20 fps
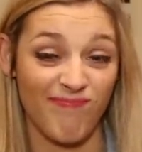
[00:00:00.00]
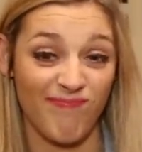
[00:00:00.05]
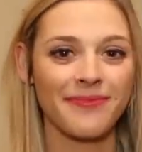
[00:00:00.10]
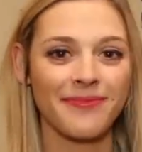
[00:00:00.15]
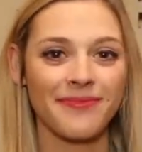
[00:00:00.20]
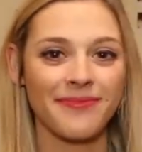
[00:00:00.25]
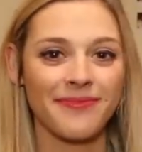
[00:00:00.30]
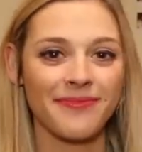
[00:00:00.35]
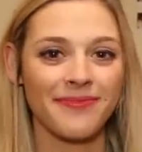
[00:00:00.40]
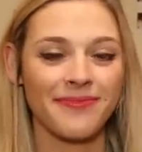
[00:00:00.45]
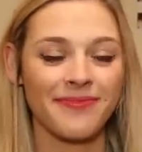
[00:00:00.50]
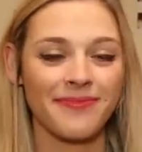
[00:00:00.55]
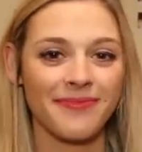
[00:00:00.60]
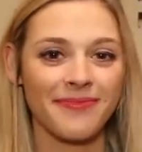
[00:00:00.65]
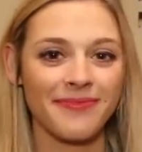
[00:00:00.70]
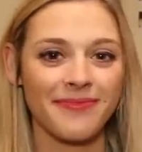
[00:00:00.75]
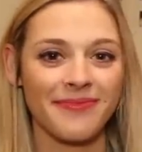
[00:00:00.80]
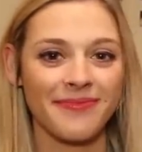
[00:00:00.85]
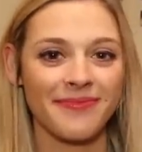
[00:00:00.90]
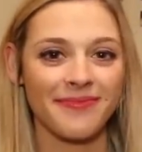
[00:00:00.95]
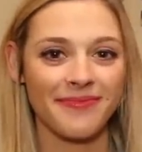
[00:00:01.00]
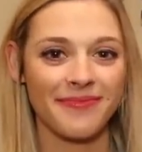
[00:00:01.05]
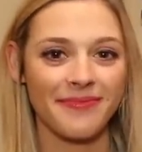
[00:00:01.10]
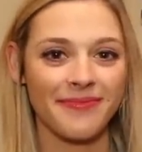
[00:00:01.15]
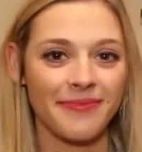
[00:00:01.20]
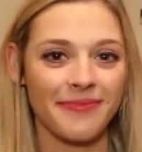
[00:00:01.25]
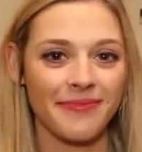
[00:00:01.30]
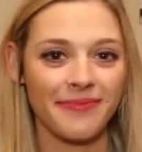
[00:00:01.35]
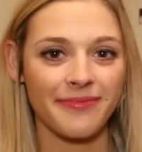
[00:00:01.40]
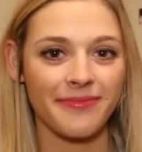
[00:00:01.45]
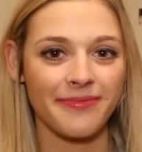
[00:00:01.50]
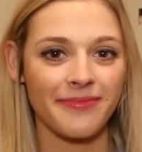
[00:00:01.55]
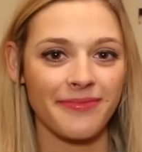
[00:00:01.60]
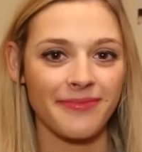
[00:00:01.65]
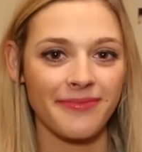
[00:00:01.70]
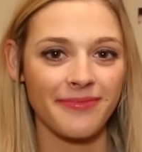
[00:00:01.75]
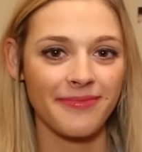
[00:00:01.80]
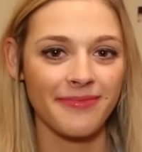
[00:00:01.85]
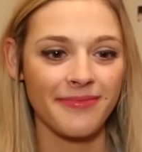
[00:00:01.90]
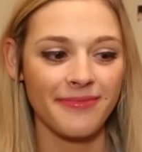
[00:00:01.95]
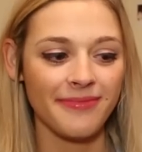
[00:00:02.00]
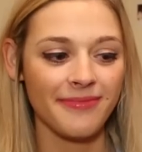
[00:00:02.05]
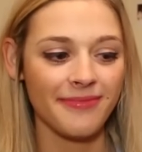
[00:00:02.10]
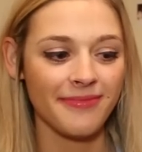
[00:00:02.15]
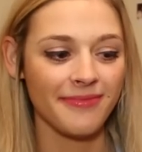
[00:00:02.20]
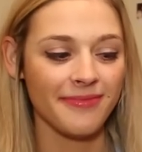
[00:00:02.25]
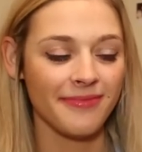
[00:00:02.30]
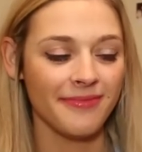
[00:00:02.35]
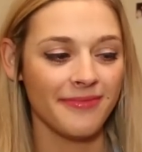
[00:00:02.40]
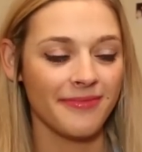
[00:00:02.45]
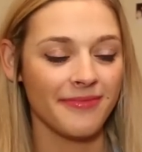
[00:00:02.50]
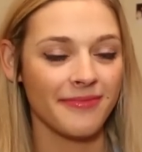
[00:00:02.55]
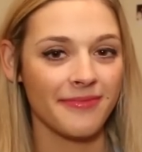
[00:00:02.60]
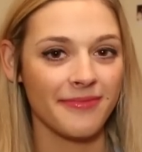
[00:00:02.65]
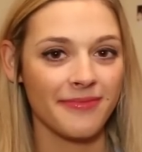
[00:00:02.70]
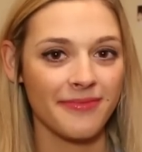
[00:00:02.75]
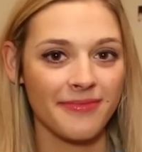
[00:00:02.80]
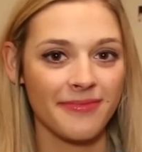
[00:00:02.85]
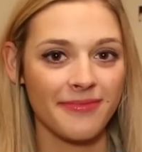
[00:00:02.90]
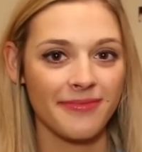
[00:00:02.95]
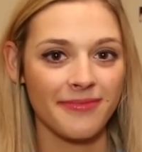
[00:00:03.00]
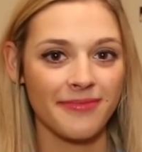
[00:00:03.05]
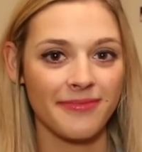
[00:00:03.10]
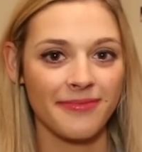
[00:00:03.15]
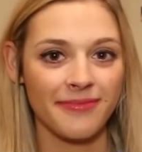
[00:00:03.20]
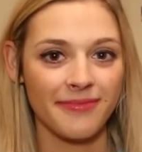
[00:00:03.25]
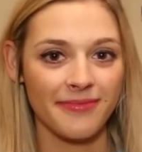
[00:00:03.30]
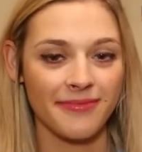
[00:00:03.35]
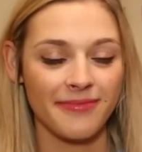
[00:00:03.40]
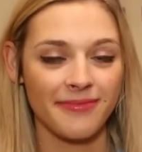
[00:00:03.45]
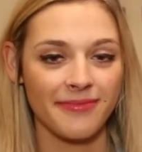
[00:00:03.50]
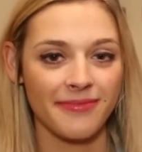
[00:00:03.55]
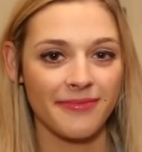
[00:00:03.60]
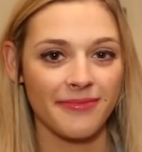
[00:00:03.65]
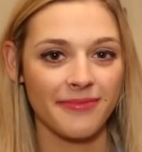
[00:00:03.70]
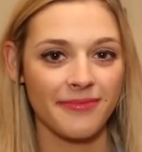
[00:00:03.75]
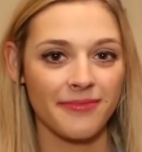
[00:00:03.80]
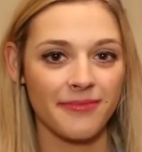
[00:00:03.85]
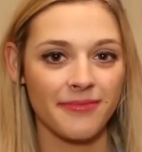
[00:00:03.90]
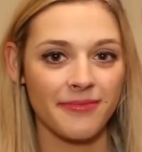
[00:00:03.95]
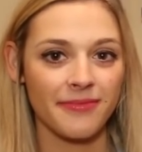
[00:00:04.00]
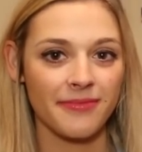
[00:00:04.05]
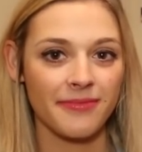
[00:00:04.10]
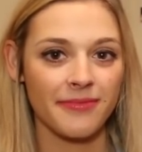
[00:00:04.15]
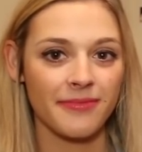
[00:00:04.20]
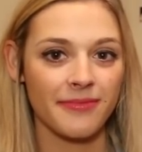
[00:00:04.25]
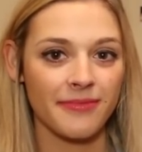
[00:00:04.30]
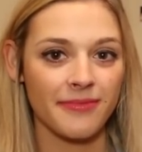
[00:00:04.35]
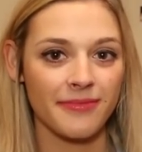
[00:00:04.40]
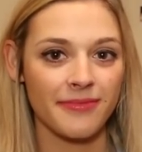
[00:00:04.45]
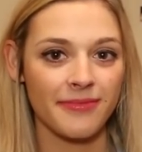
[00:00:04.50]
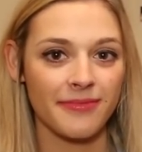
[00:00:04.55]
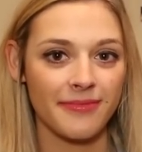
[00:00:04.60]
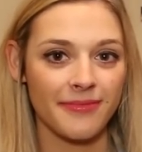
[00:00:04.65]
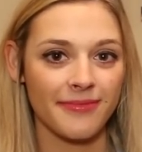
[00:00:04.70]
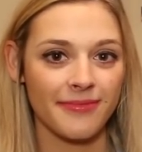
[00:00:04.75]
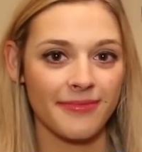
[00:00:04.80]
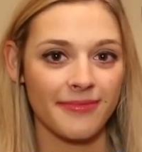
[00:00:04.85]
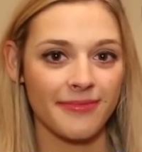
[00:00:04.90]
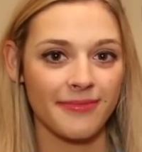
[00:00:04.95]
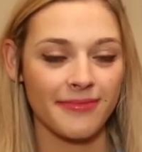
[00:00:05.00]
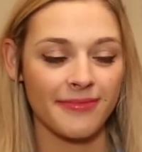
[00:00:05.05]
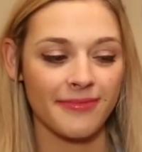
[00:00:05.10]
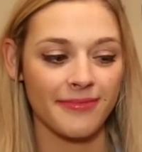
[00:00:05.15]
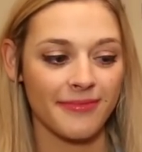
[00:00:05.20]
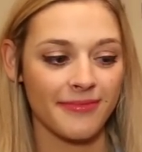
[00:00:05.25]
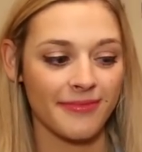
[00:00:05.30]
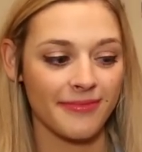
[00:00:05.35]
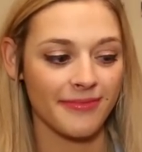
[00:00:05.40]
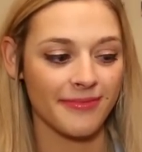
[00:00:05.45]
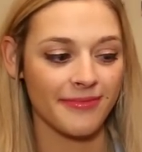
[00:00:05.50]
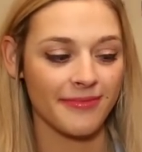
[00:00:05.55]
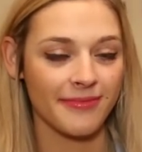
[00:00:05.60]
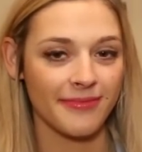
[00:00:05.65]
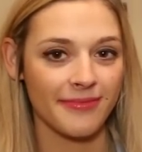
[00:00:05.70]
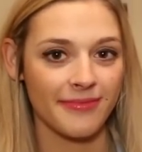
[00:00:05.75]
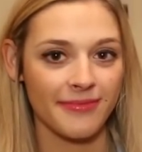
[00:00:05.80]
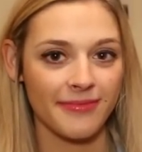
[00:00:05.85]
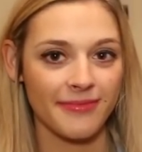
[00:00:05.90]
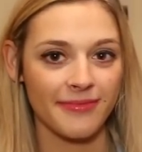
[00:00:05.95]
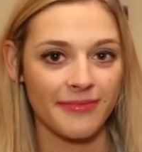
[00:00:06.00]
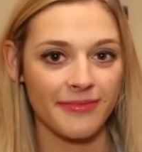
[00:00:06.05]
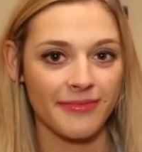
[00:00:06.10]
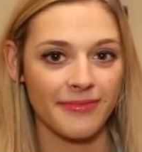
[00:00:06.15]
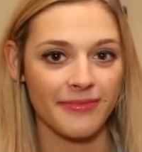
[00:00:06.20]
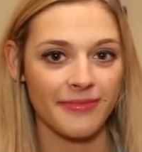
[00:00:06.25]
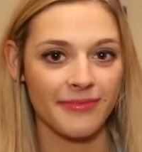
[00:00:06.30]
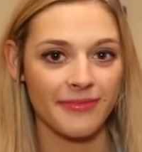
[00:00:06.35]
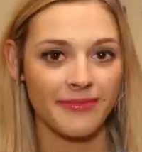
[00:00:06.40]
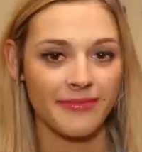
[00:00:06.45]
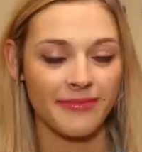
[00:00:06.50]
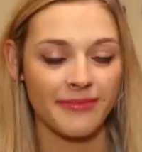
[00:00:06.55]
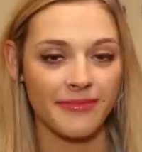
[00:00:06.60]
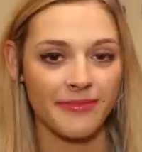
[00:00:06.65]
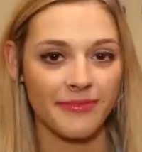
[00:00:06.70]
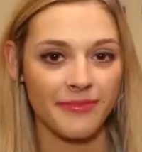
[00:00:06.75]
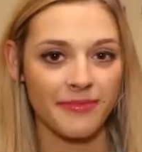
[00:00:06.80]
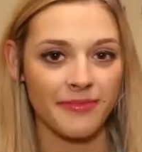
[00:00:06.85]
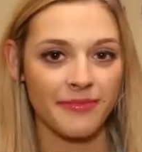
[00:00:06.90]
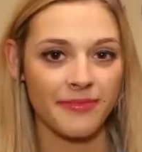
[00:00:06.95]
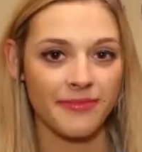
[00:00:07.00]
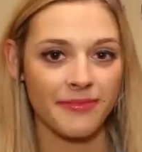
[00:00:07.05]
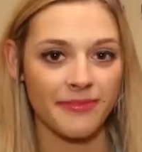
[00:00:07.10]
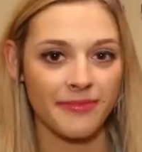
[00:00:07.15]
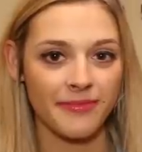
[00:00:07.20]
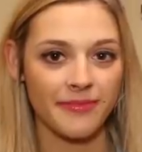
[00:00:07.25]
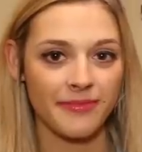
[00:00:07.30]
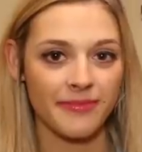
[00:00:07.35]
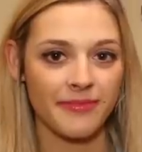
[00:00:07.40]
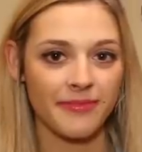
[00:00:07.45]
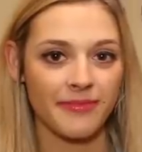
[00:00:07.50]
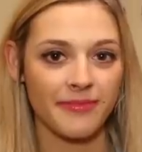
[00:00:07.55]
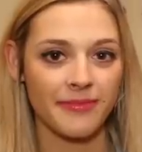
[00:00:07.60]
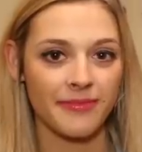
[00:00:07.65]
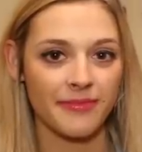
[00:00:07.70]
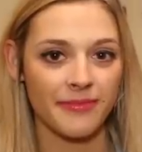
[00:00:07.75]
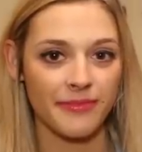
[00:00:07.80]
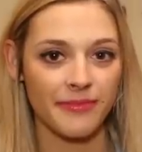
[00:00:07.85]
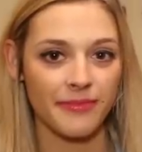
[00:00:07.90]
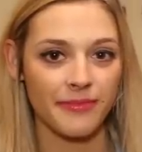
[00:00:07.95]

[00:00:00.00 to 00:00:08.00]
No words are spoken by the person on screen.